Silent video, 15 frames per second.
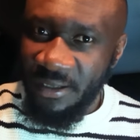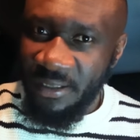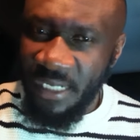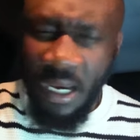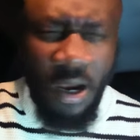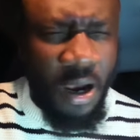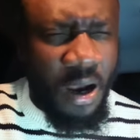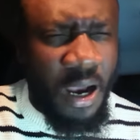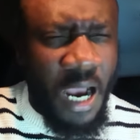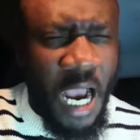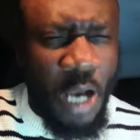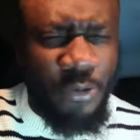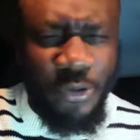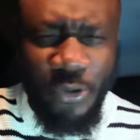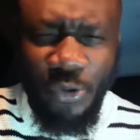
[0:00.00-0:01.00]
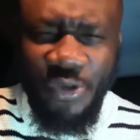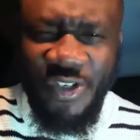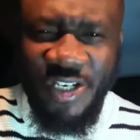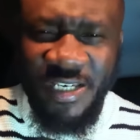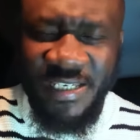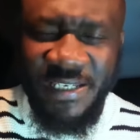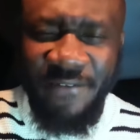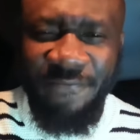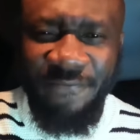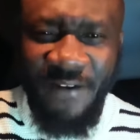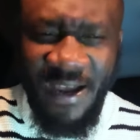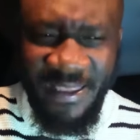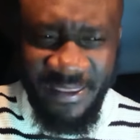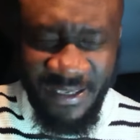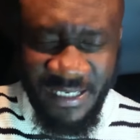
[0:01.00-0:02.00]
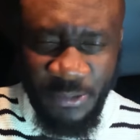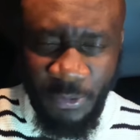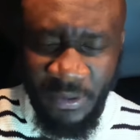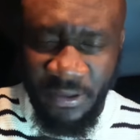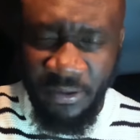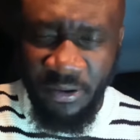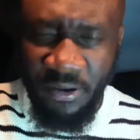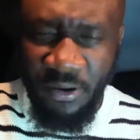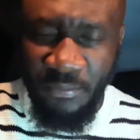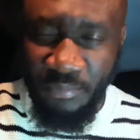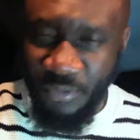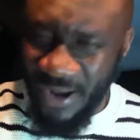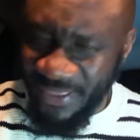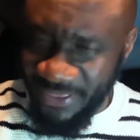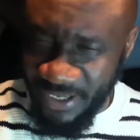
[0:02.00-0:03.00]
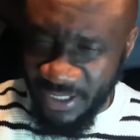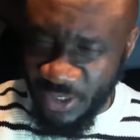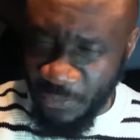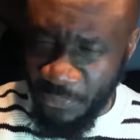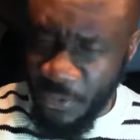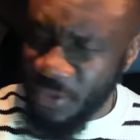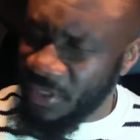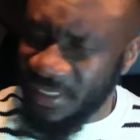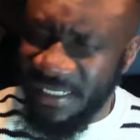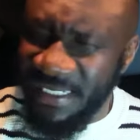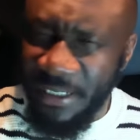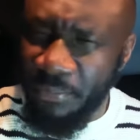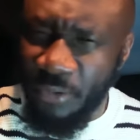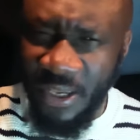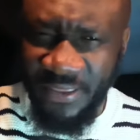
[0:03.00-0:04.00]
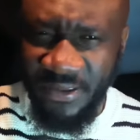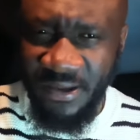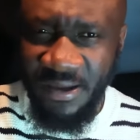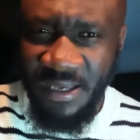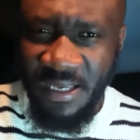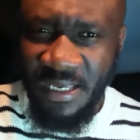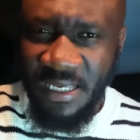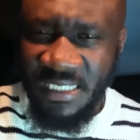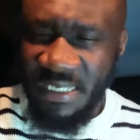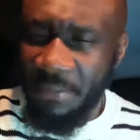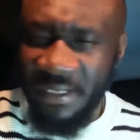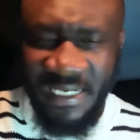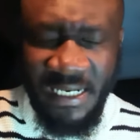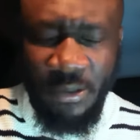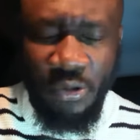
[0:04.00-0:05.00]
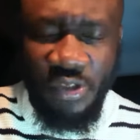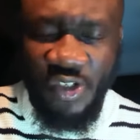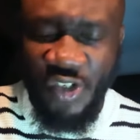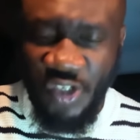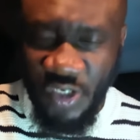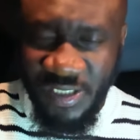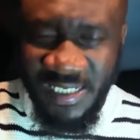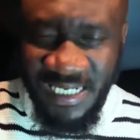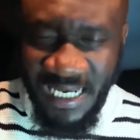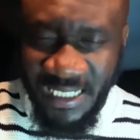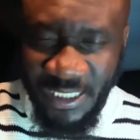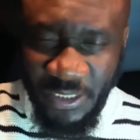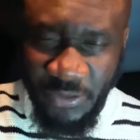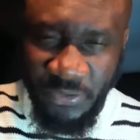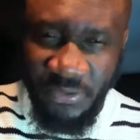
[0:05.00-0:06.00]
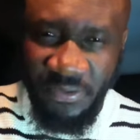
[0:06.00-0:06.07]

Now, how do you justify this when a brother, supposedly a brother, somebody that looks just like you,